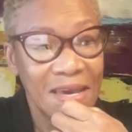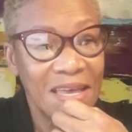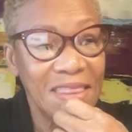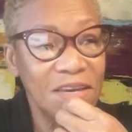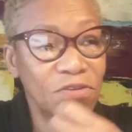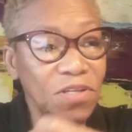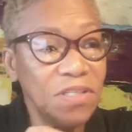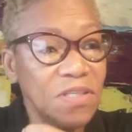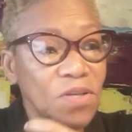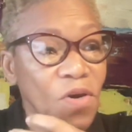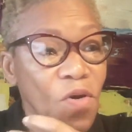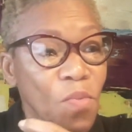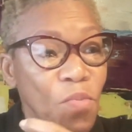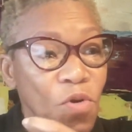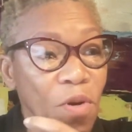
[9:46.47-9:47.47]
And there is
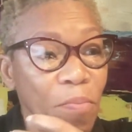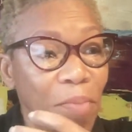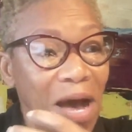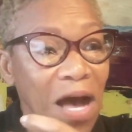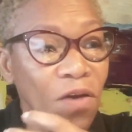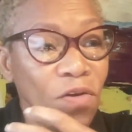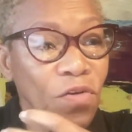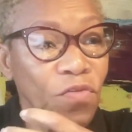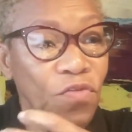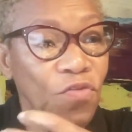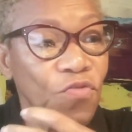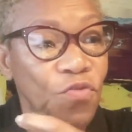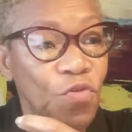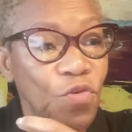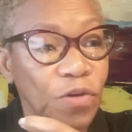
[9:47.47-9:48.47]
no more powerful
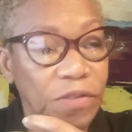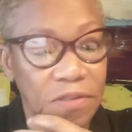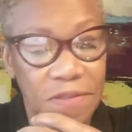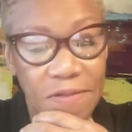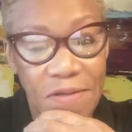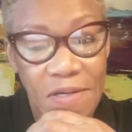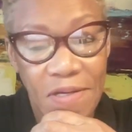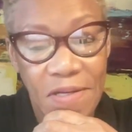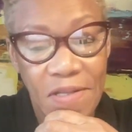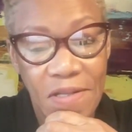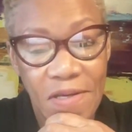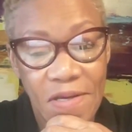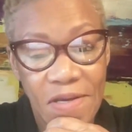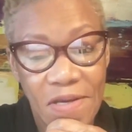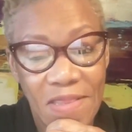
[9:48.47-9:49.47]
force
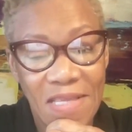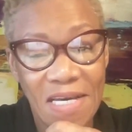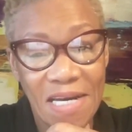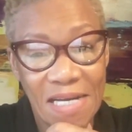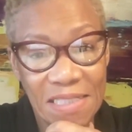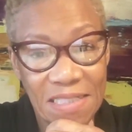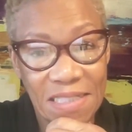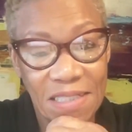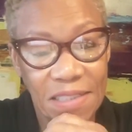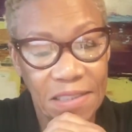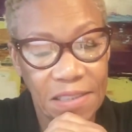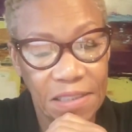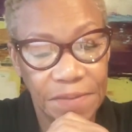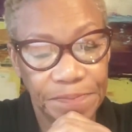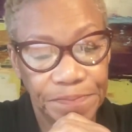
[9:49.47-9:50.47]
than
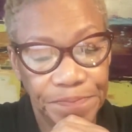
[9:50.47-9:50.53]
identity,